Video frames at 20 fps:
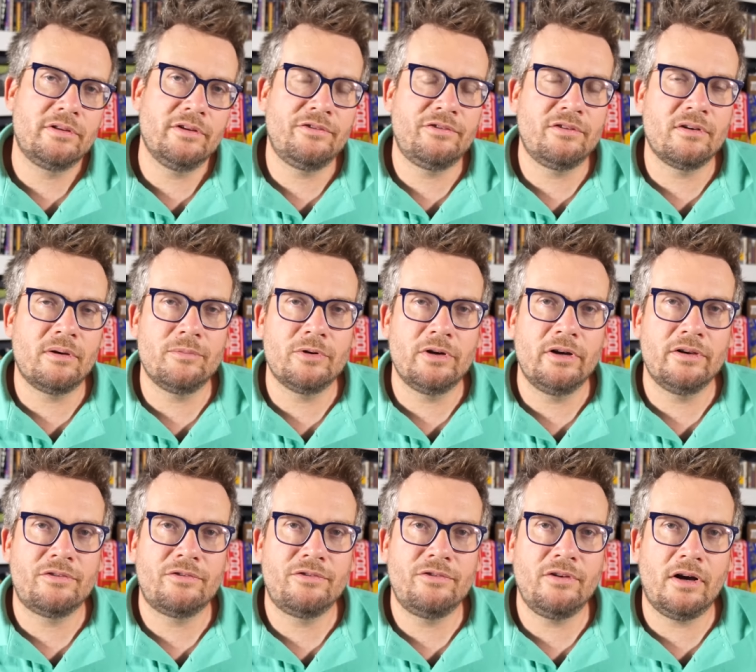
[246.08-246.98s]
this summer
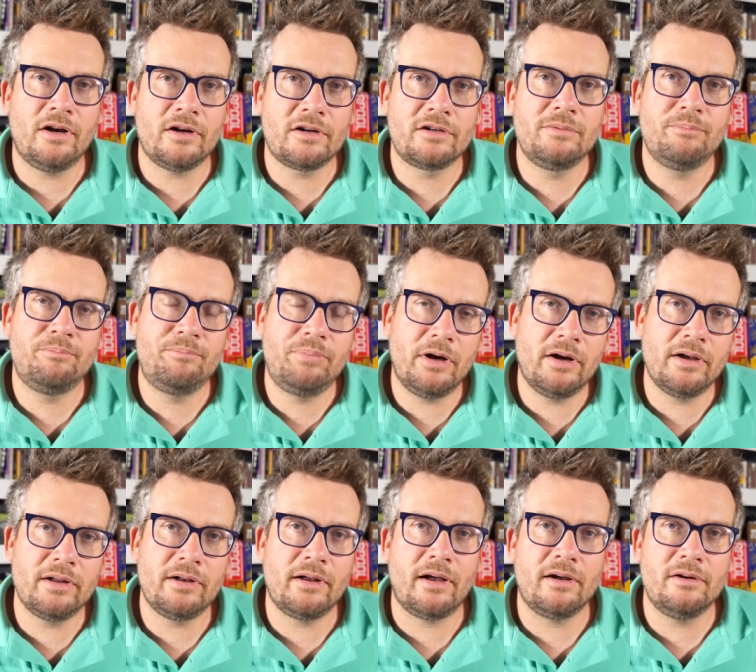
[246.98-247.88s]
has sucked,
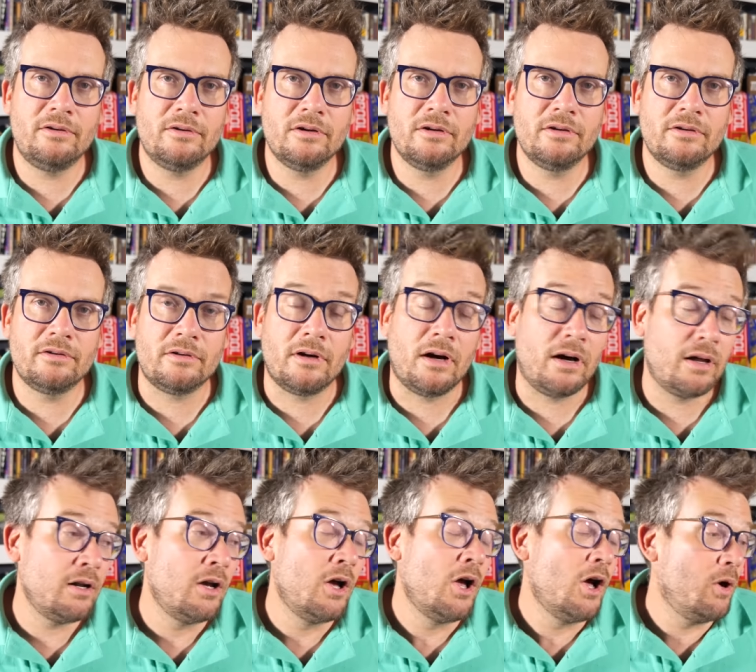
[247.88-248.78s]
but I learned a
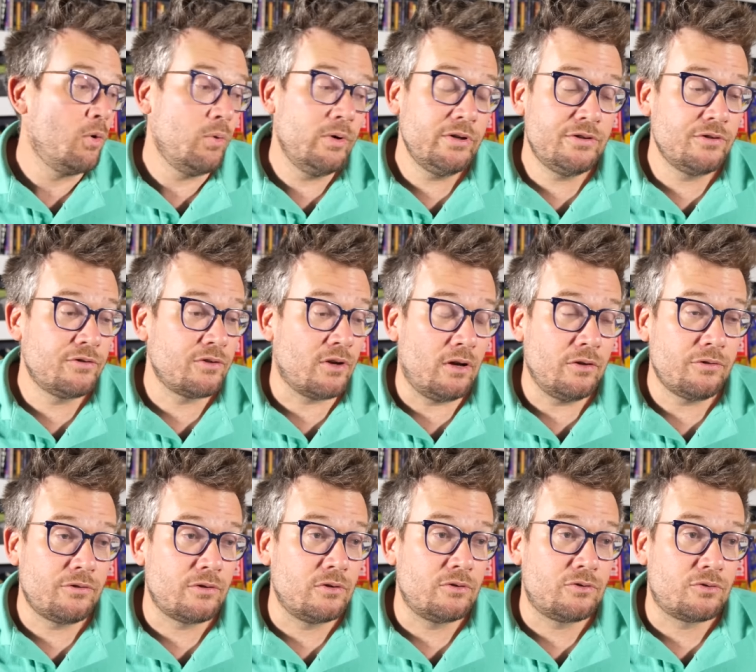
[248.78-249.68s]
lot, which is
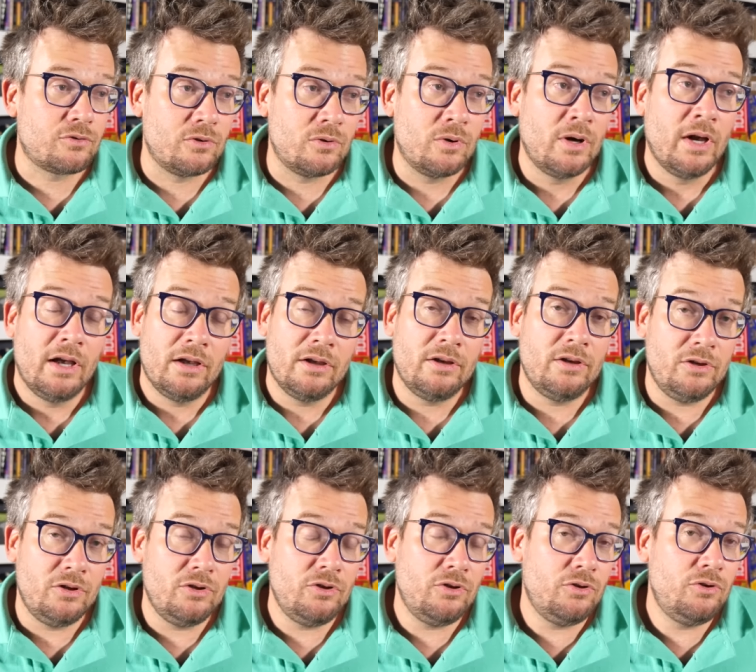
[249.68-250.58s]
also true
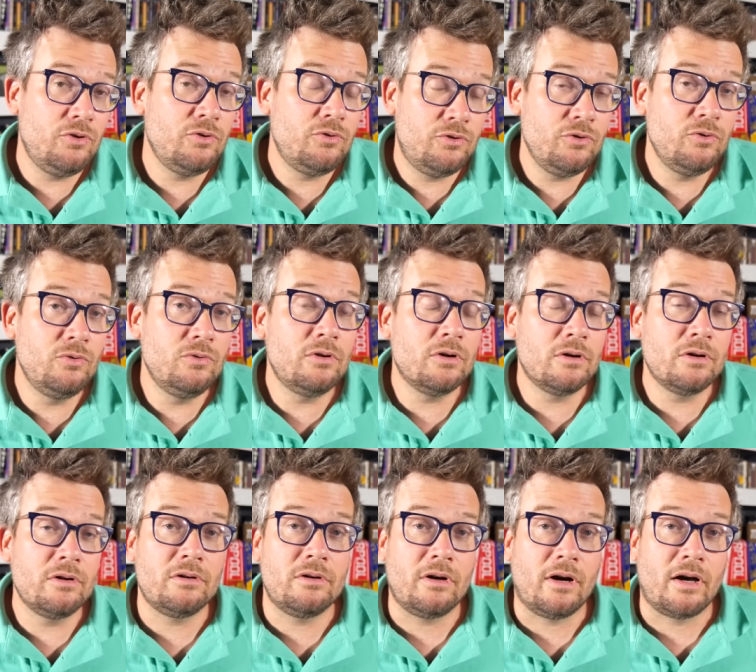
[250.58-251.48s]
you do
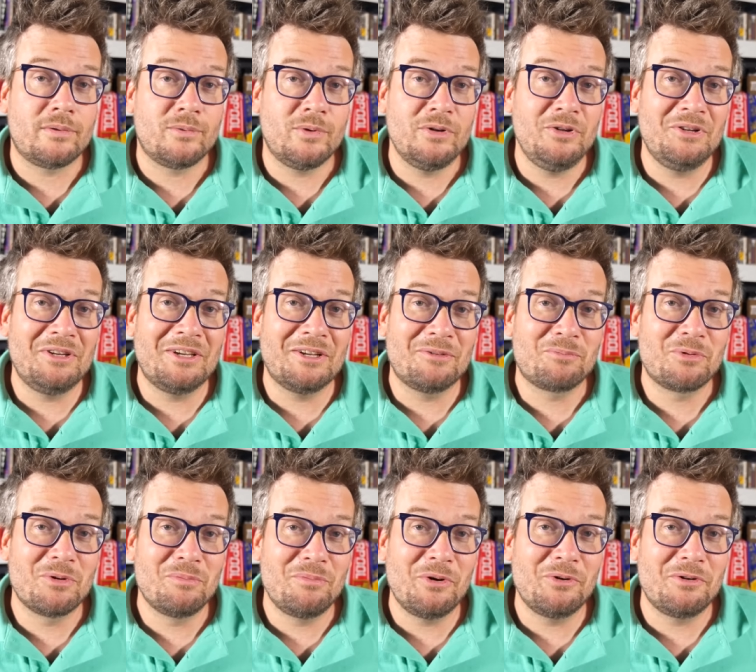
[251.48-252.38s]
learn a lot when you get
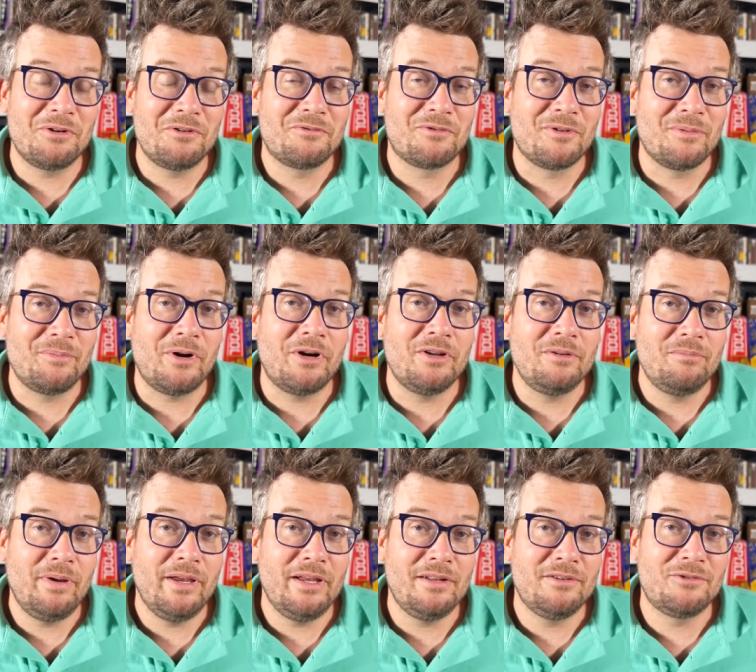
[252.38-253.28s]
promoted from
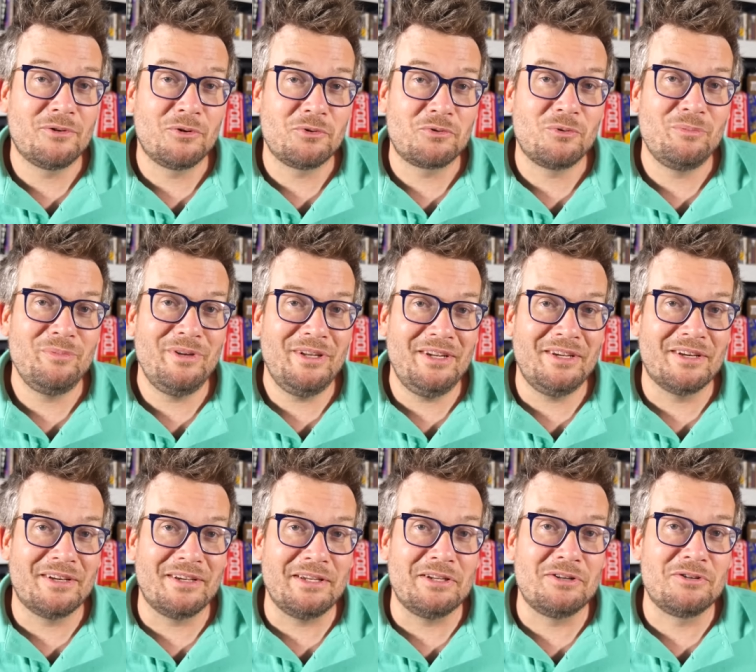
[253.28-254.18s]
unpaid social
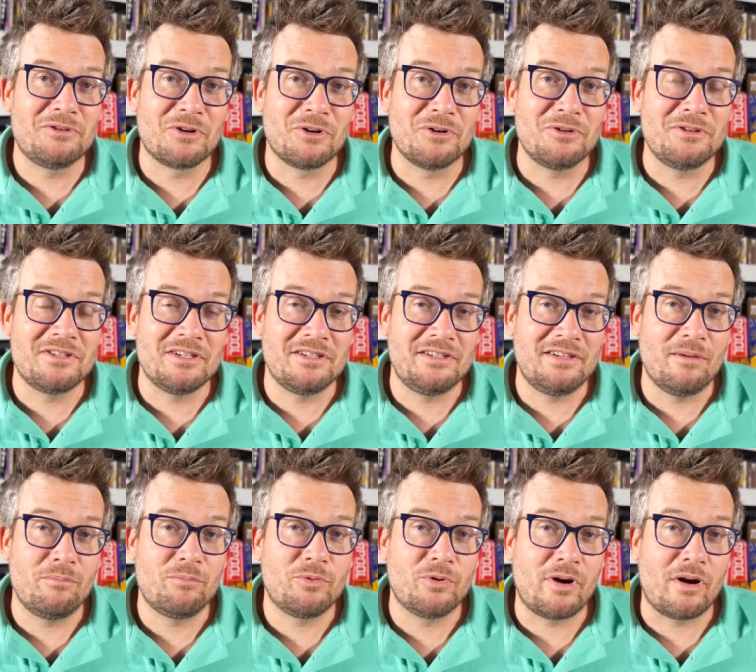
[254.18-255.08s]
media intern to
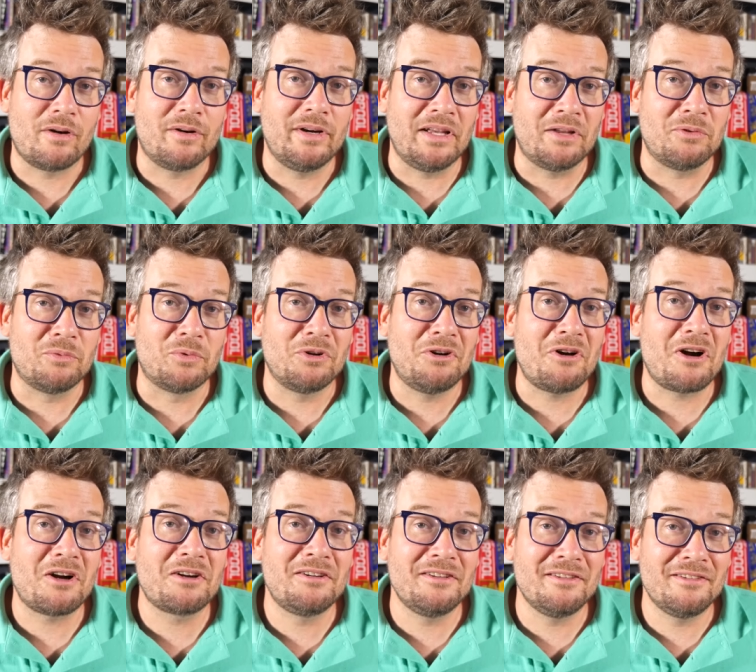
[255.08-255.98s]
temporary and
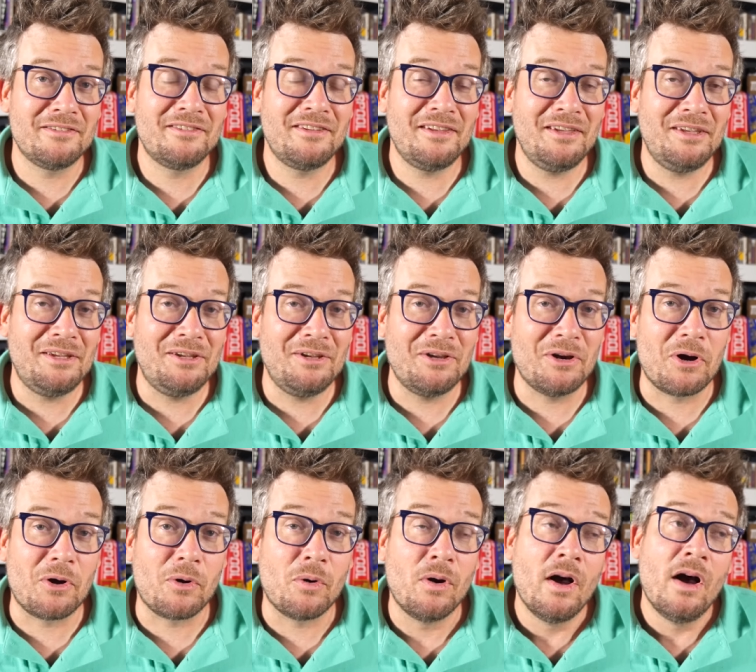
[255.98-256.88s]
reluctant
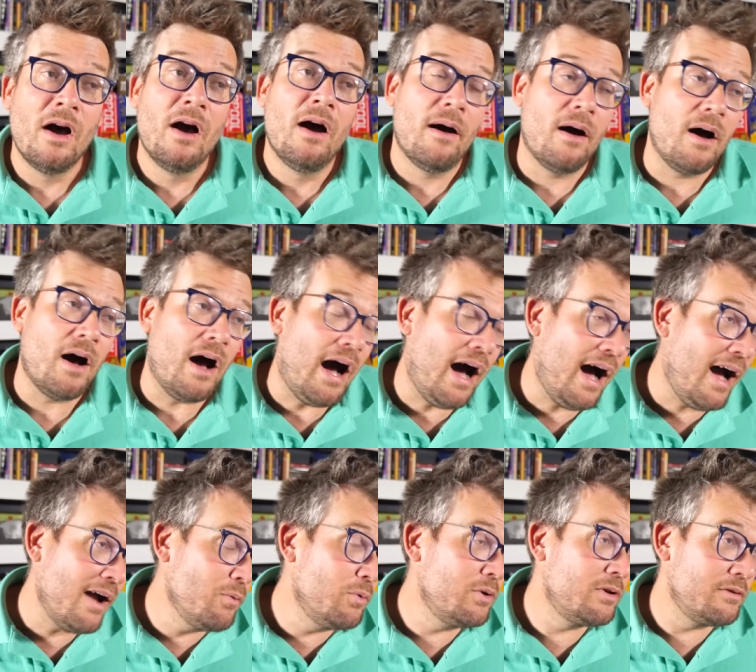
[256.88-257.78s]
CEO.
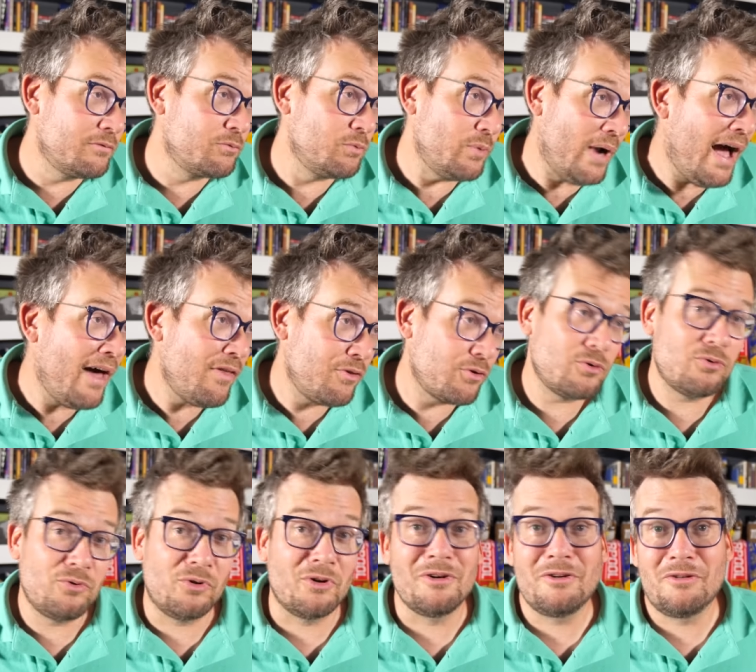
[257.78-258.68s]
I would have rather
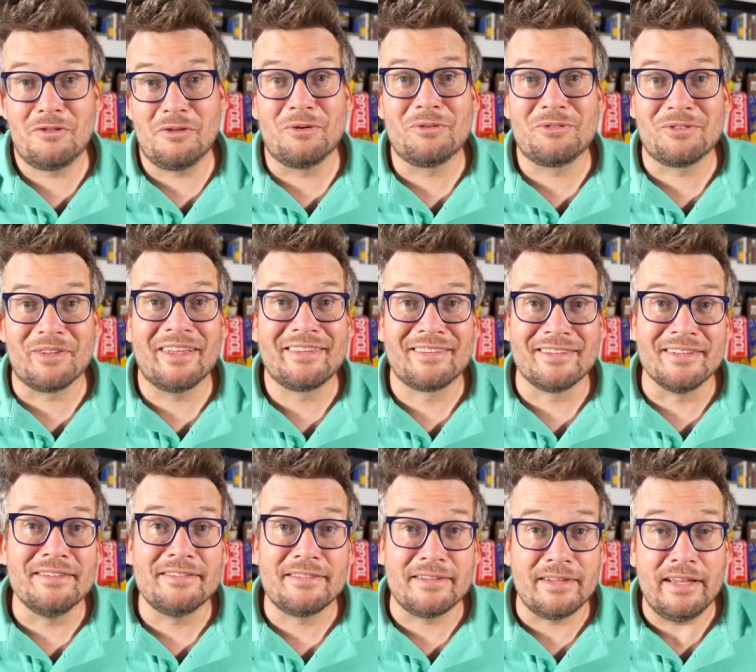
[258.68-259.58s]
learned those
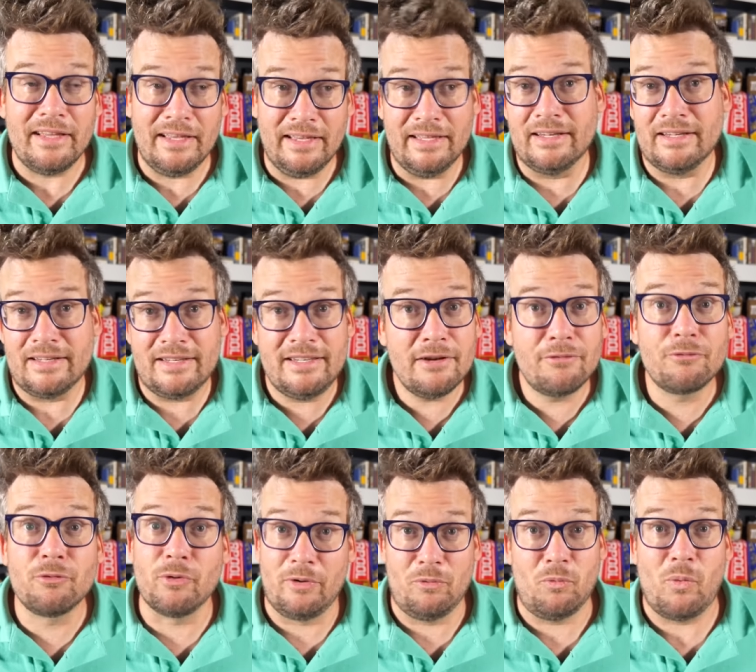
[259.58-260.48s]
lessons in a
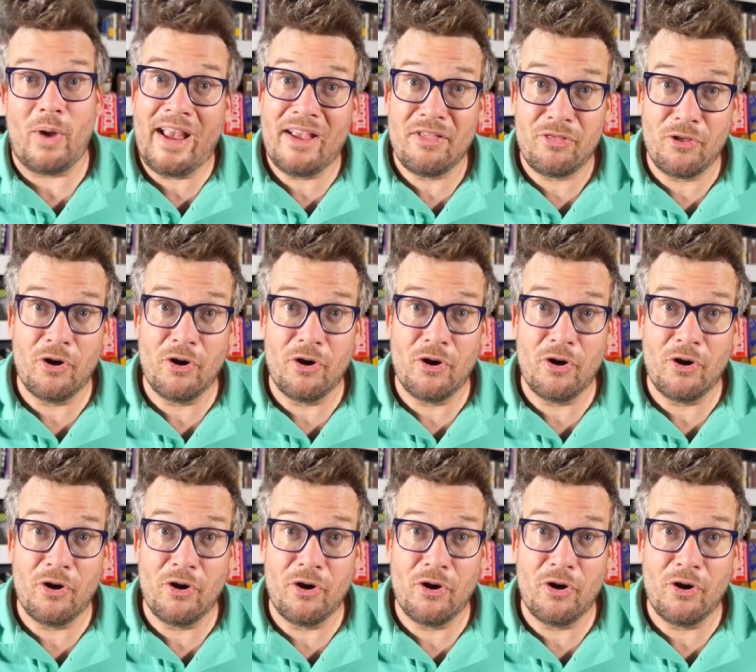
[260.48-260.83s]
different way,